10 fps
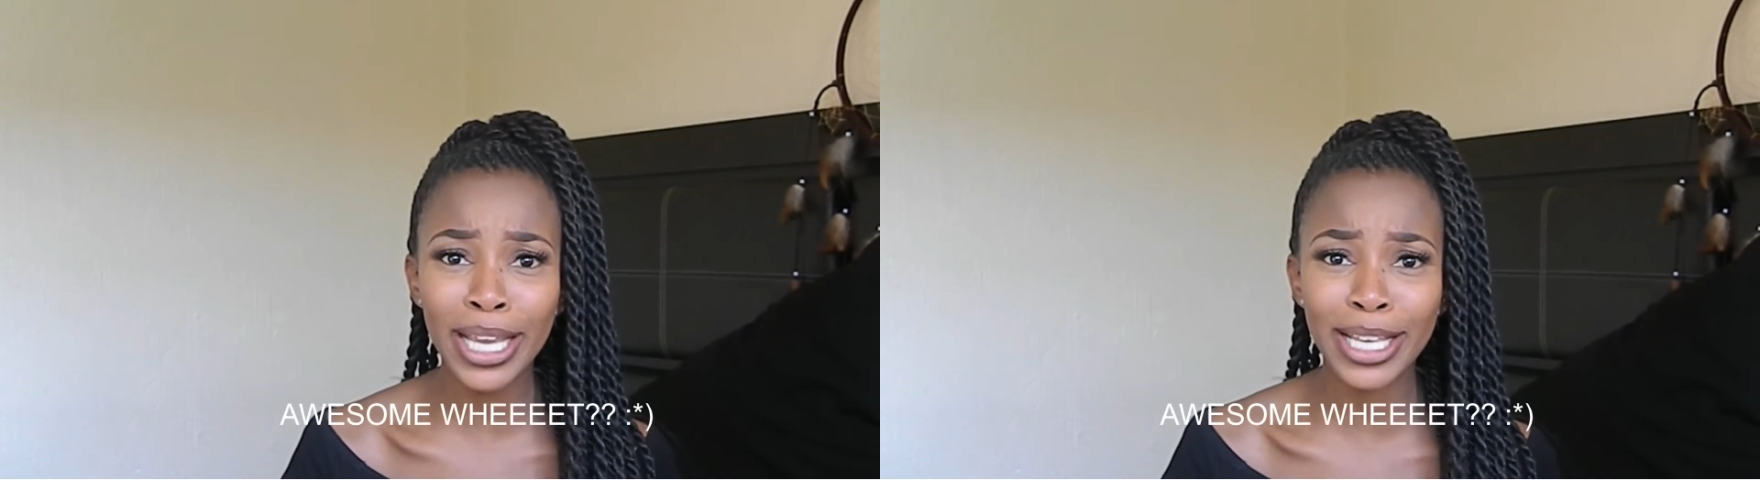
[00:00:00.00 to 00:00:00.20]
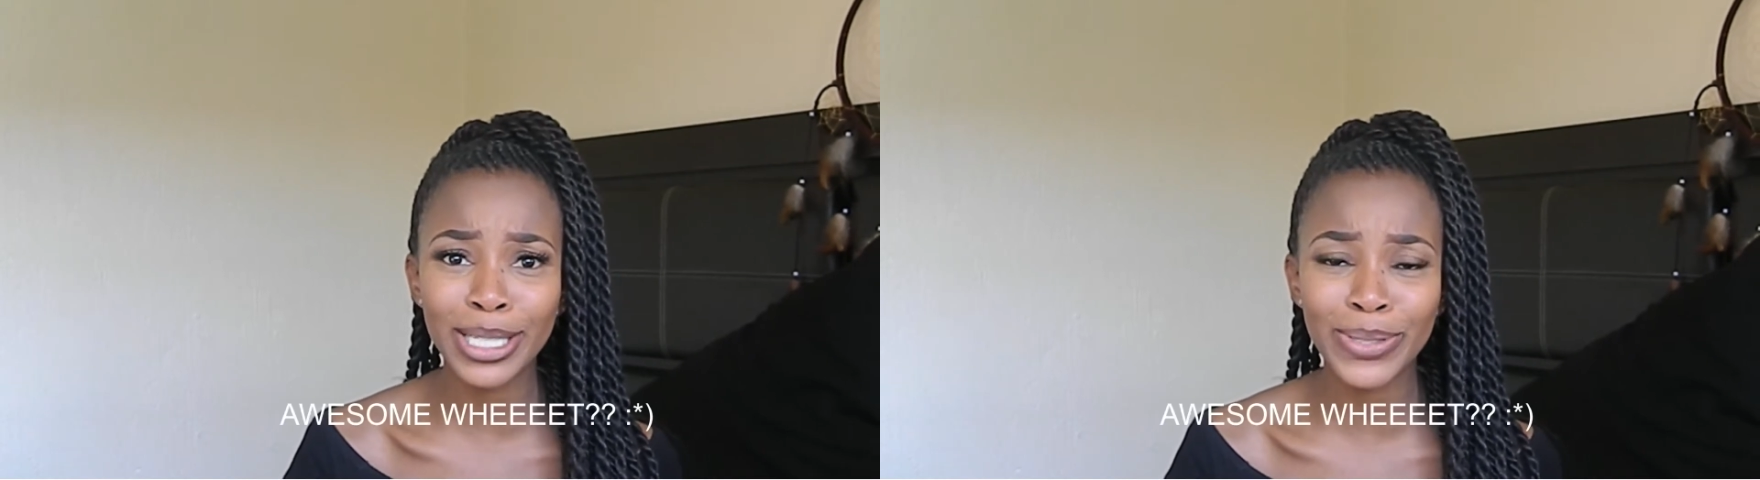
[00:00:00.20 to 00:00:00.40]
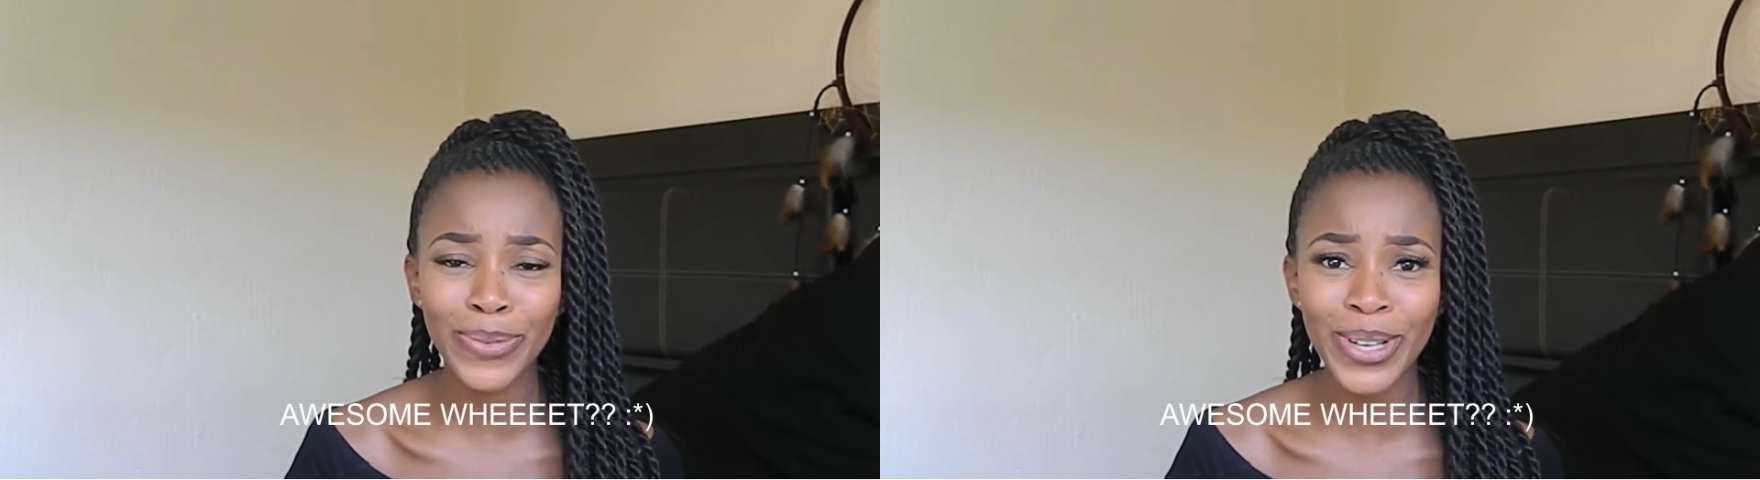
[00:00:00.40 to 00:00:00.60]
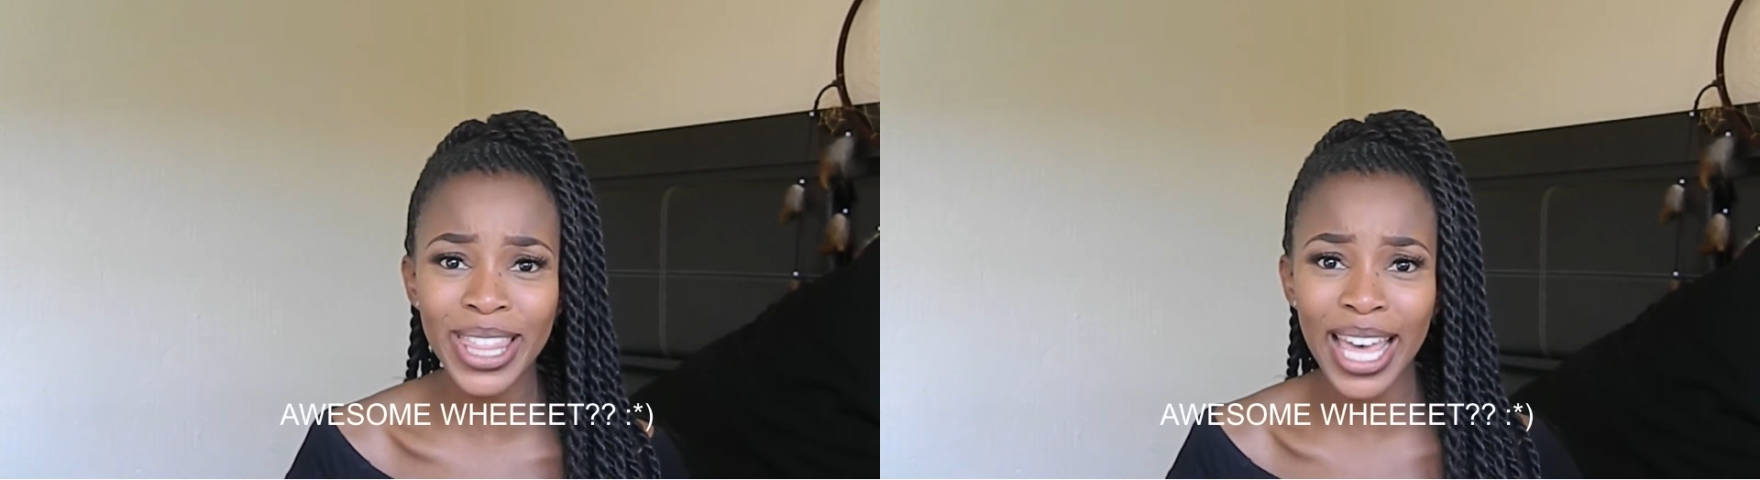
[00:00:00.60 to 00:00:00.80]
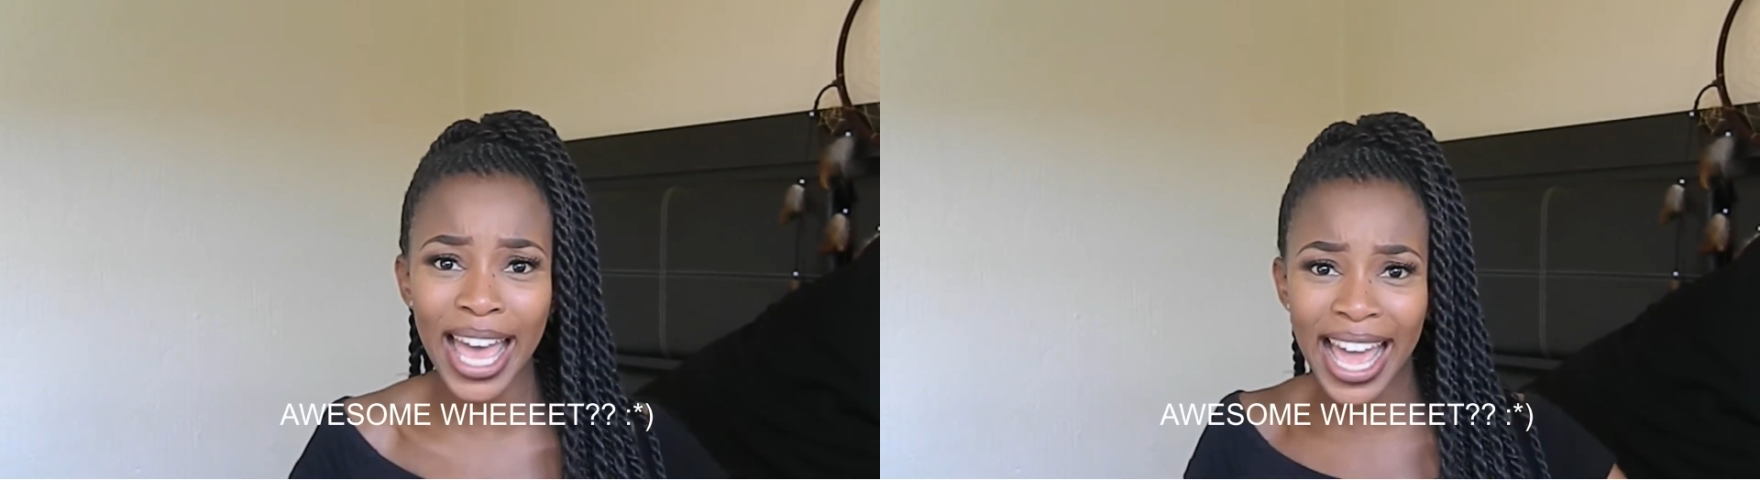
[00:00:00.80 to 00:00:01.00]
is
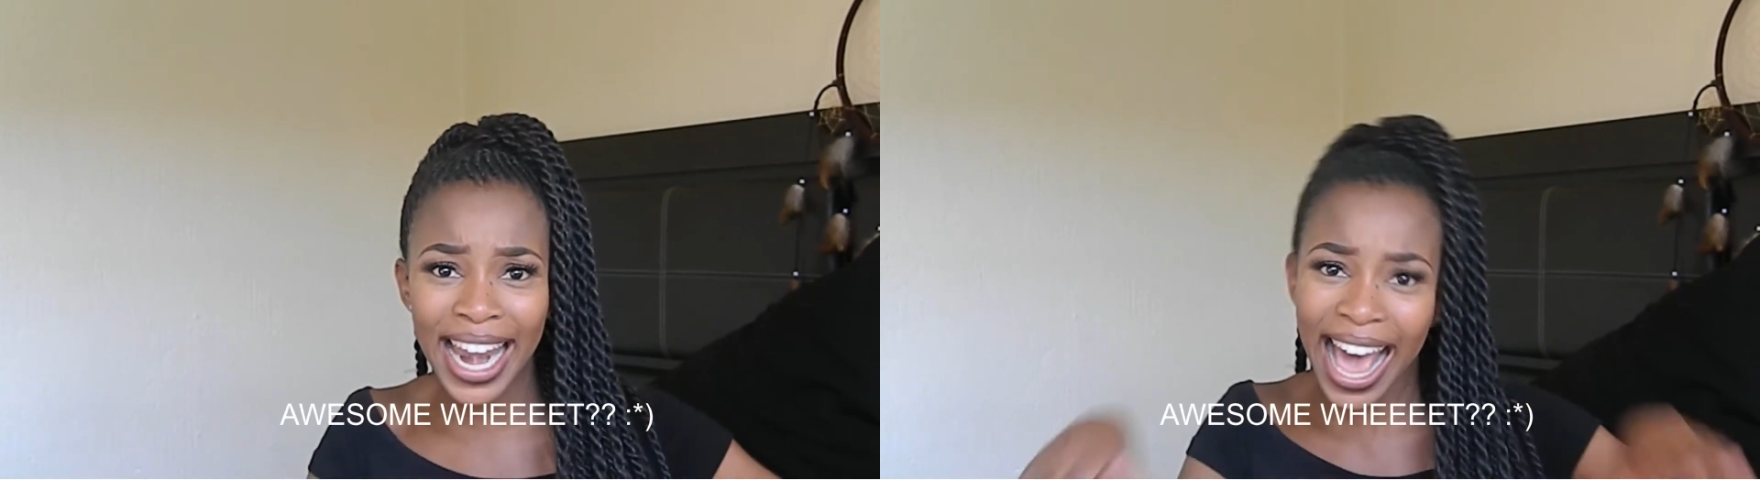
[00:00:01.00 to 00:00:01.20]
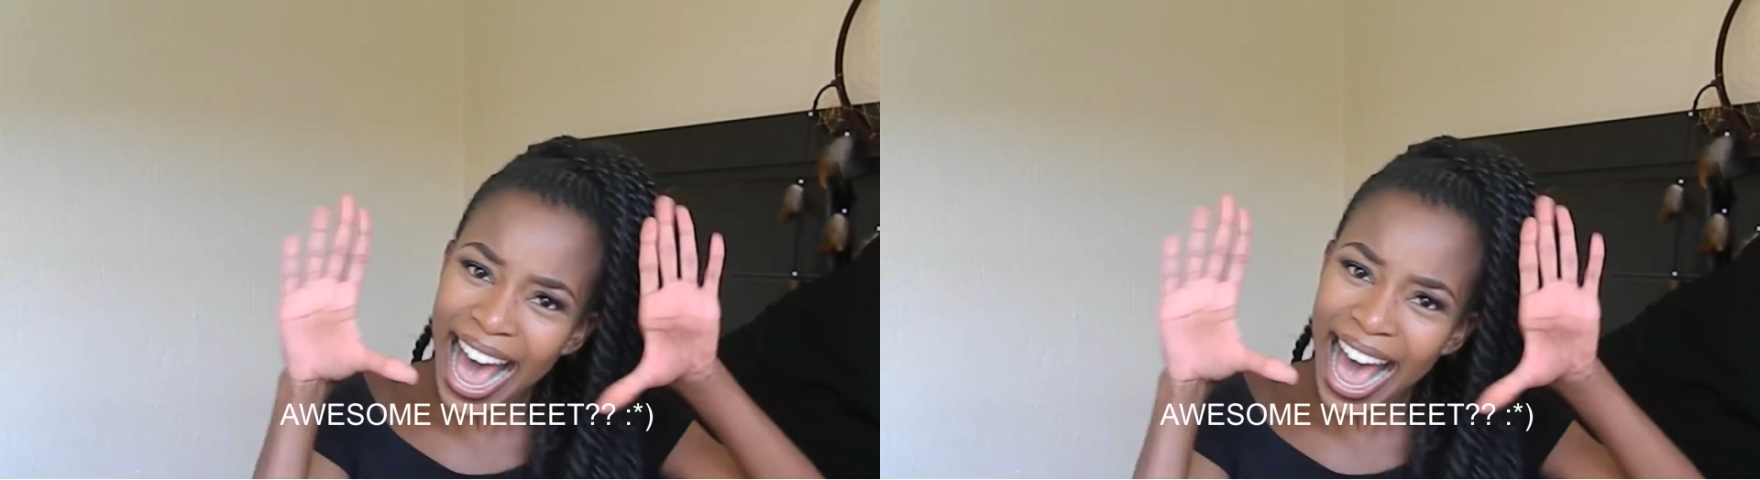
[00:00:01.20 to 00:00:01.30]
with an